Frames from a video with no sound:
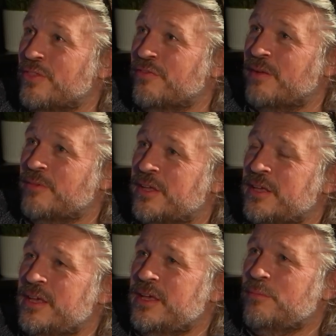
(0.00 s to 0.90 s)
with the family.
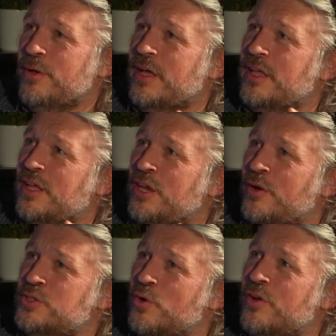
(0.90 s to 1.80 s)
But you
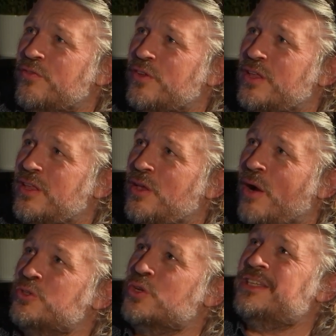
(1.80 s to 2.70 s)
know, it
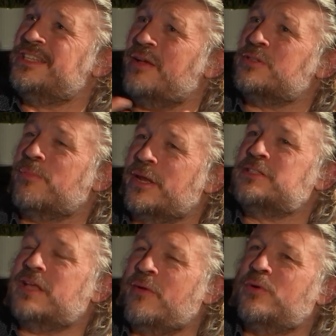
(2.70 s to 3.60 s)

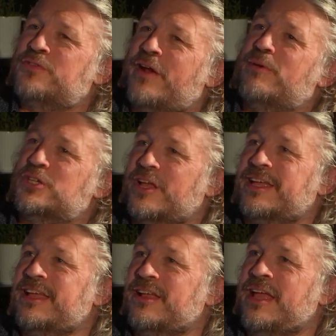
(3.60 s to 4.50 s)
was very much
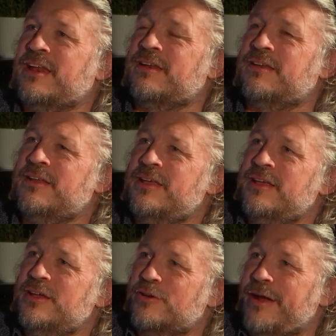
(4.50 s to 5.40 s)
like in
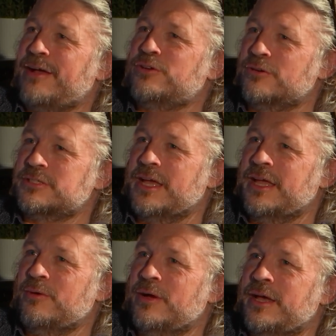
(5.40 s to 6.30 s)
Groundhog
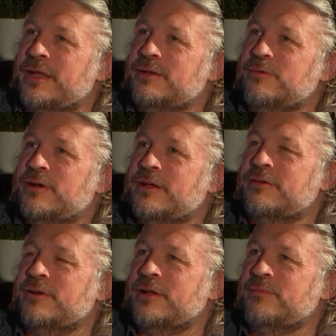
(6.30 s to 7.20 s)
Day where
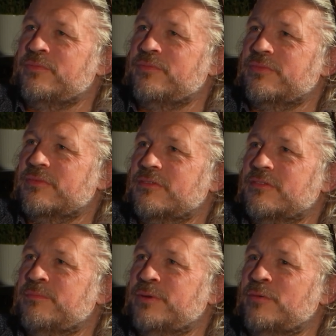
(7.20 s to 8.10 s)

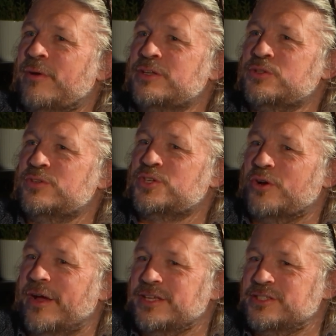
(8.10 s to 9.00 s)
Bill Murray sort of
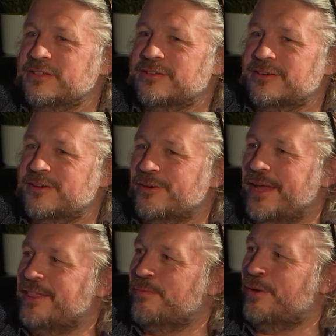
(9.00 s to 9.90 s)
trying to
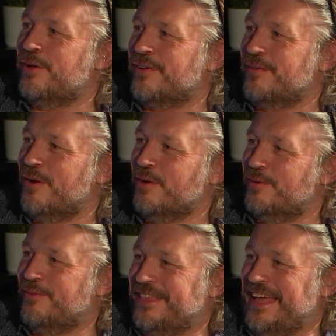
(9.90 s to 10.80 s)
create the perfect
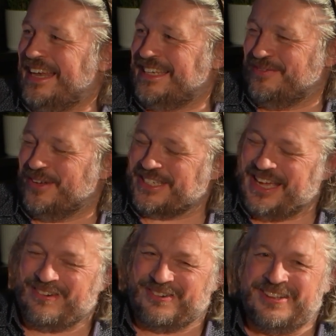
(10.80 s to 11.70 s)
moment with Andy
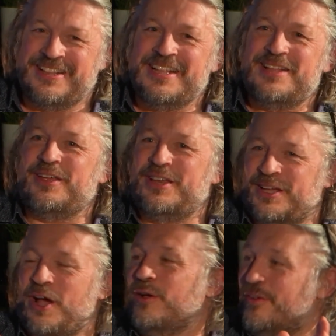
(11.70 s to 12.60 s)
McDowell. That you
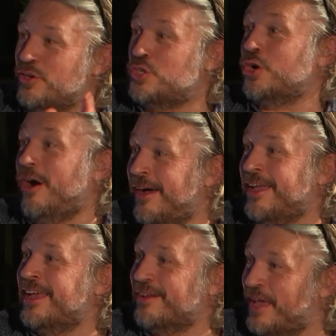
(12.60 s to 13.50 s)
go, if you try,
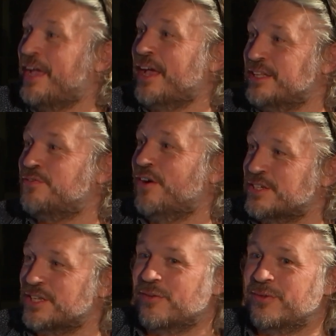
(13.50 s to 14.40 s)
it gets
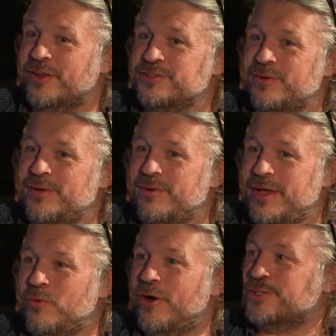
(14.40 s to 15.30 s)
fucked up. You know, so
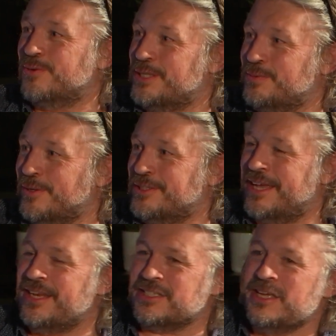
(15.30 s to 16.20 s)
it works when it's
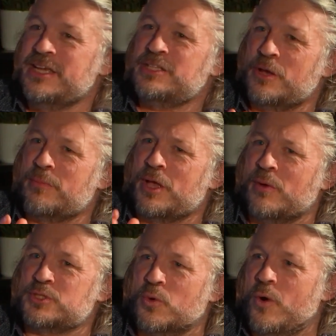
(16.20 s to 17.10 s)
spontaneous. So, but I
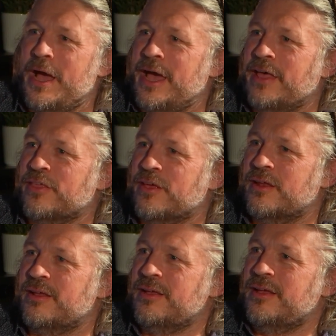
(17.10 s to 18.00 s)
was aware
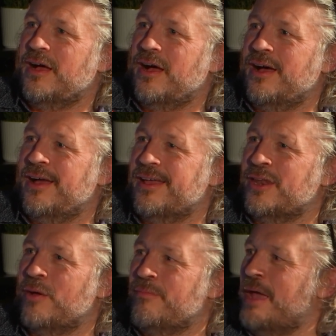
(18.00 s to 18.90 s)
that I, you
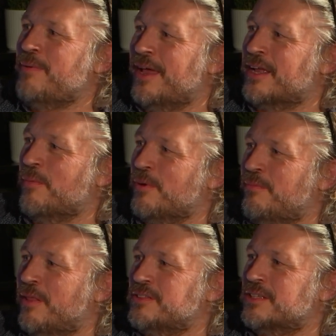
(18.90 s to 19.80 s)
know, maybe I had a couple of
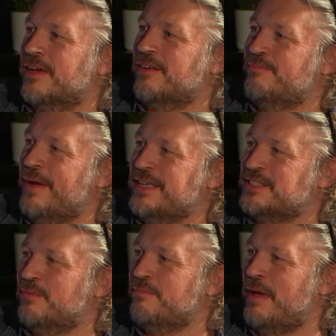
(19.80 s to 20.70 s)
months to kind of make
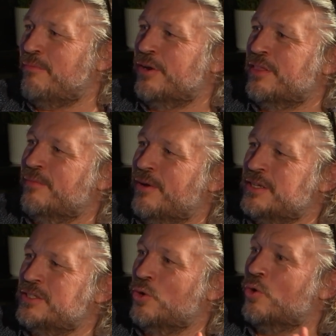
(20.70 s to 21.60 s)
some memory that
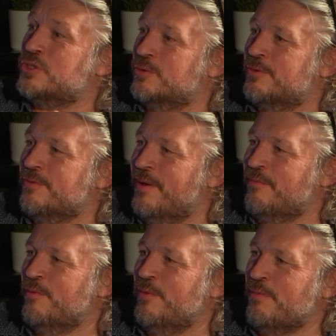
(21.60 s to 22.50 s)
my daughter would
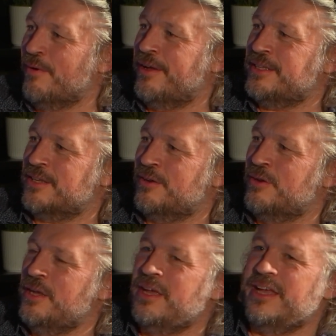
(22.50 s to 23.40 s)
remember me by. So
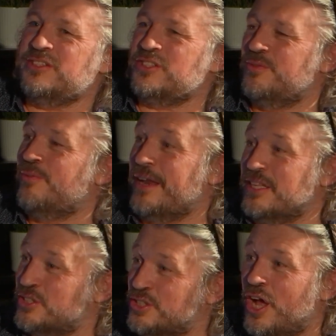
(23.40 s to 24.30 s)
it's when
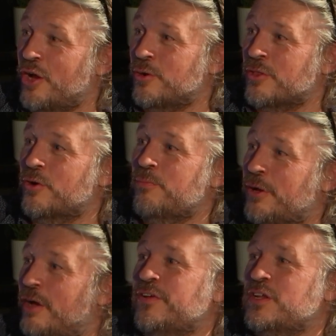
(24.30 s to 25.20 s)
it snowed, I thought,
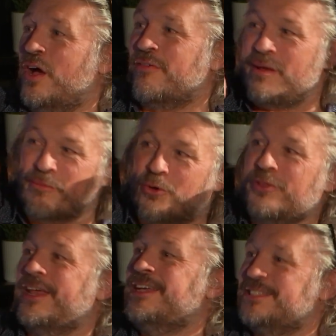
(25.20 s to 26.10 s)
perfect. I remember all
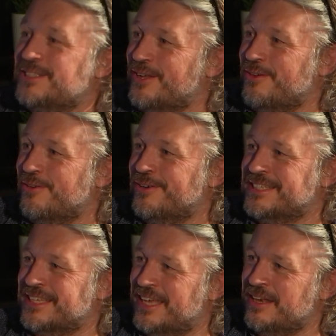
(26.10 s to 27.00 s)
the days it snowed, you know, as
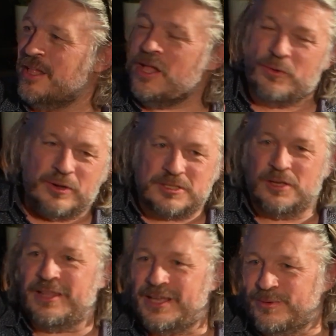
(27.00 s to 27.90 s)
a kid. We'll
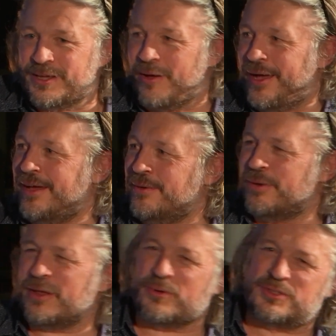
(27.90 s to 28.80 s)
do this, we'll go out,
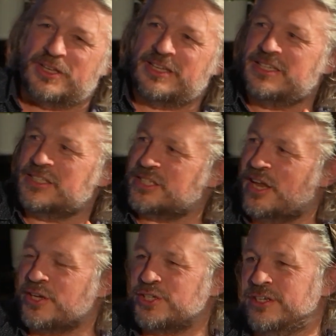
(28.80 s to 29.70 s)
but it all turned into
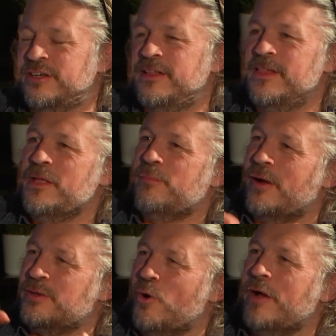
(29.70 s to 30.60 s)
slush. And
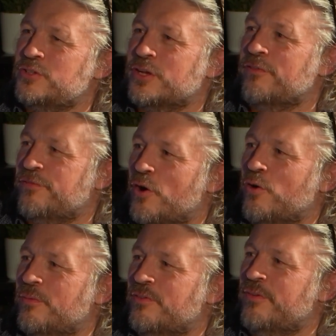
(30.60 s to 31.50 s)
my wife took a
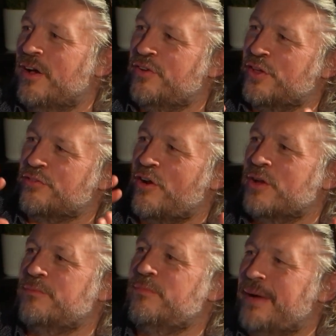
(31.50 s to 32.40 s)
film of her
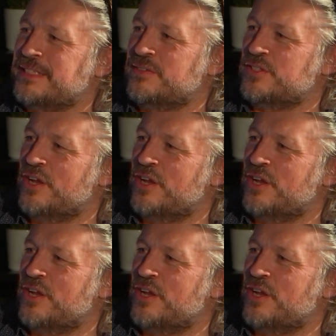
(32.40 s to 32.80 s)
throwing a massive